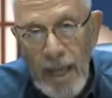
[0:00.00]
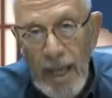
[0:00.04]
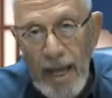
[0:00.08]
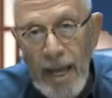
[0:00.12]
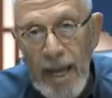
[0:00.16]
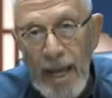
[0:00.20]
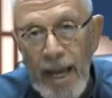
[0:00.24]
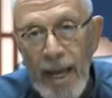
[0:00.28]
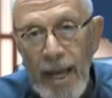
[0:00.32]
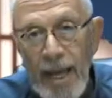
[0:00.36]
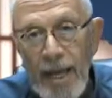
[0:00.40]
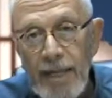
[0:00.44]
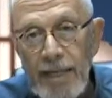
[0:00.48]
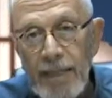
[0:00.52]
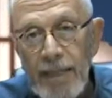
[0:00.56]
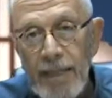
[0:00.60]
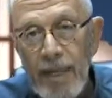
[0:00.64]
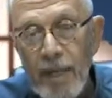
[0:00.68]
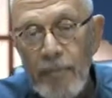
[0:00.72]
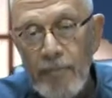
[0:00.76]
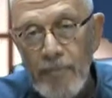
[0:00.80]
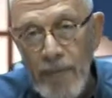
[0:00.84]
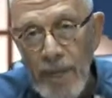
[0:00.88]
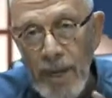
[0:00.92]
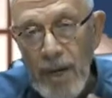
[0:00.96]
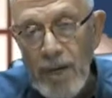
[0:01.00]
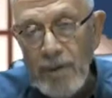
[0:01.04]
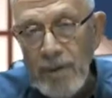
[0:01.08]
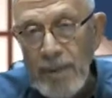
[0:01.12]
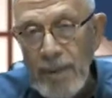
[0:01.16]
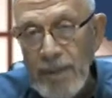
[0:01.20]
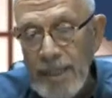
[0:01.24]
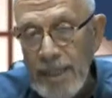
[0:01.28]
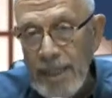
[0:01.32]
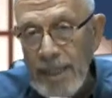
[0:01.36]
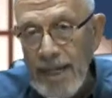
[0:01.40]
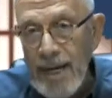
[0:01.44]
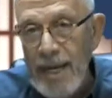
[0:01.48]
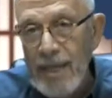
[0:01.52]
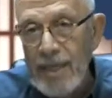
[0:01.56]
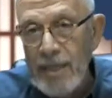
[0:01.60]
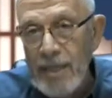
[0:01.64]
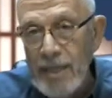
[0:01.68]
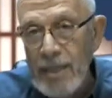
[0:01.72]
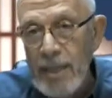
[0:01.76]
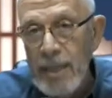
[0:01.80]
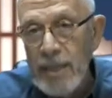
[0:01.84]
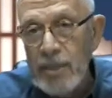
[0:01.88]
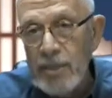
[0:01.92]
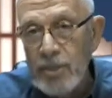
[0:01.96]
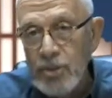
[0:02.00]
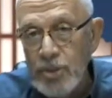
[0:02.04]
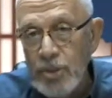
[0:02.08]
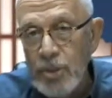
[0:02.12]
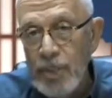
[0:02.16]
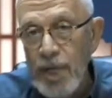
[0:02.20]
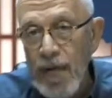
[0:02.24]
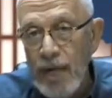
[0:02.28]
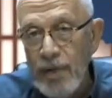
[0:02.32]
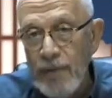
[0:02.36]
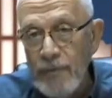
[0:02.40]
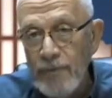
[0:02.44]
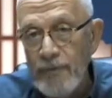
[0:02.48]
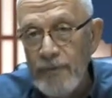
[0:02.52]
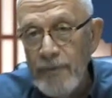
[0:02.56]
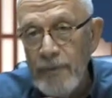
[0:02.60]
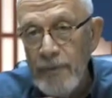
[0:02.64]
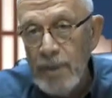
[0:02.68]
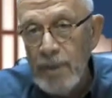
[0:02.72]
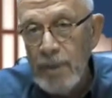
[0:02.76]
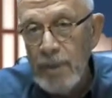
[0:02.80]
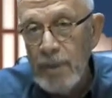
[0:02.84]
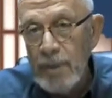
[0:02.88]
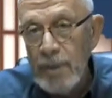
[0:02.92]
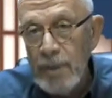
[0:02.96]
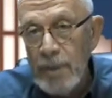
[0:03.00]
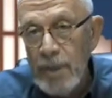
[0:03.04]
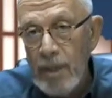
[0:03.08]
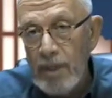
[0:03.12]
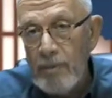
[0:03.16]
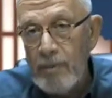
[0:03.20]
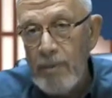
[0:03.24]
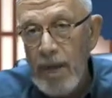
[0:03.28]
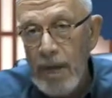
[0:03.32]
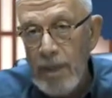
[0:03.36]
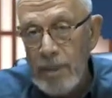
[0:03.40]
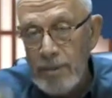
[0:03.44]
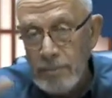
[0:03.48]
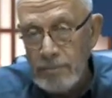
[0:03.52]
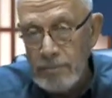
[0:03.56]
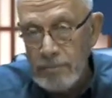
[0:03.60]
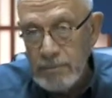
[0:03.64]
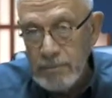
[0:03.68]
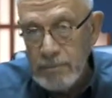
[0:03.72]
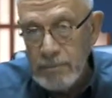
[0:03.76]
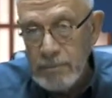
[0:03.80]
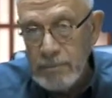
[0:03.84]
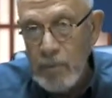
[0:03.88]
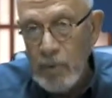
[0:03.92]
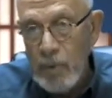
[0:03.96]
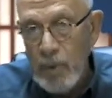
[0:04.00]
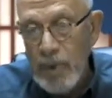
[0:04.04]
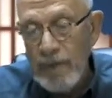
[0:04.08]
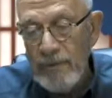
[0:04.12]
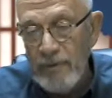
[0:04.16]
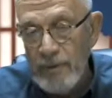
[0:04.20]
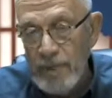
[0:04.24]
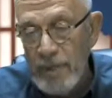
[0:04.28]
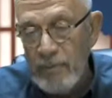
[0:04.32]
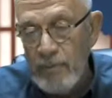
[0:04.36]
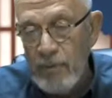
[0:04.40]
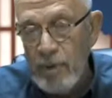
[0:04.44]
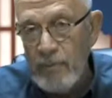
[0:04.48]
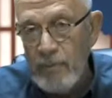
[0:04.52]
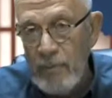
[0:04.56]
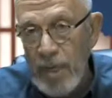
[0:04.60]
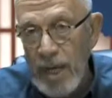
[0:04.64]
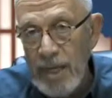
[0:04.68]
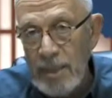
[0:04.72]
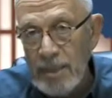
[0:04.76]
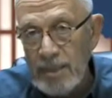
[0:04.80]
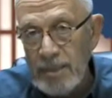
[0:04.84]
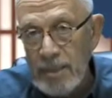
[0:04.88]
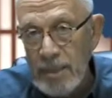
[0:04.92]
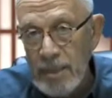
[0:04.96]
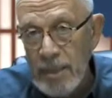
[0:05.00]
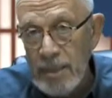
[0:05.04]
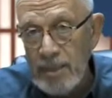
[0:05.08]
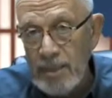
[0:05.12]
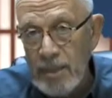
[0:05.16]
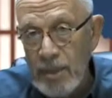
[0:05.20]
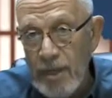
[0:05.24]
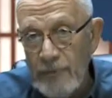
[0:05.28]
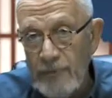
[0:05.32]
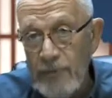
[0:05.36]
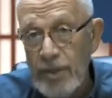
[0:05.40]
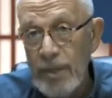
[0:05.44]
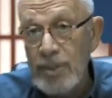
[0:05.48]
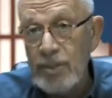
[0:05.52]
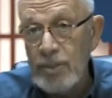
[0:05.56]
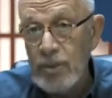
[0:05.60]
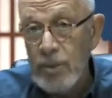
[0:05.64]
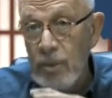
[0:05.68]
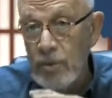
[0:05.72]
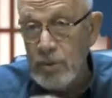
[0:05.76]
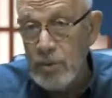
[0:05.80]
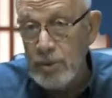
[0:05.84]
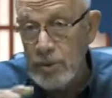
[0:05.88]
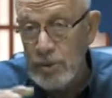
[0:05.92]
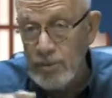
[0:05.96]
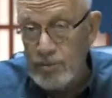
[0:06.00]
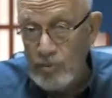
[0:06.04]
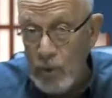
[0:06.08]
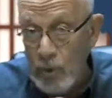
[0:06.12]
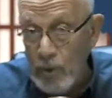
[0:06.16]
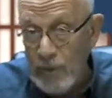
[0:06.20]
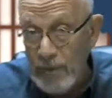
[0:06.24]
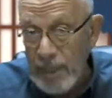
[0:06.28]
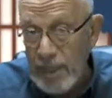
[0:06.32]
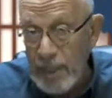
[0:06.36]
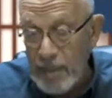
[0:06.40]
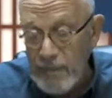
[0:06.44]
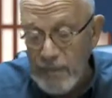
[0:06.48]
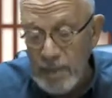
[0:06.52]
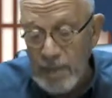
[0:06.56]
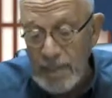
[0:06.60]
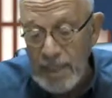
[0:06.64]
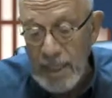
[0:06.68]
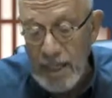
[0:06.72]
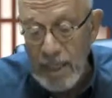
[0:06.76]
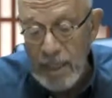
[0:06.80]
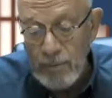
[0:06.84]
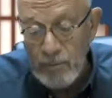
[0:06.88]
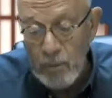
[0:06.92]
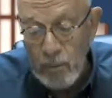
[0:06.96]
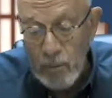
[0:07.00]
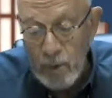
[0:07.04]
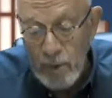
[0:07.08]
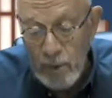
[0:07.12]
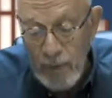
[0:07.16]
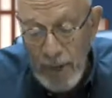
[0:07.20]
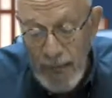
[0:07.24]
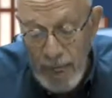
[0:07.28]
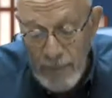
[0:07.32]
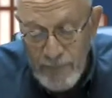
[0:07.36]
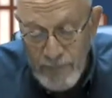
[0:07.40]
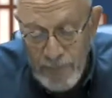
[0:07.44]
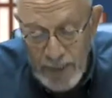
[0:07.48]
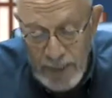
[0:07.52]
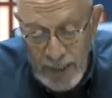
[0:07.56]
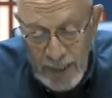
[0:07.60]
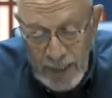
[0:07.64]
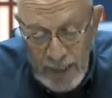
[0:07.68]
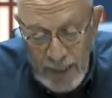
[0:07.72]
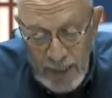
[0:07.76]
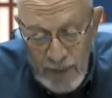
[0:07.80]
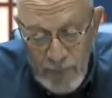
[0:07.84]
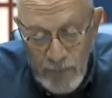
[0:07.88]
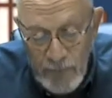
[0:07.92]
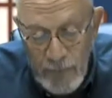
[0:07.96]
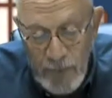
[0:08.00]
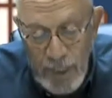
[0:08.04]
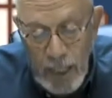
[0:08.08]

And apparently the continental shelf, about whatever number of miles it is off the East Coast, is moving up and down more rapidly.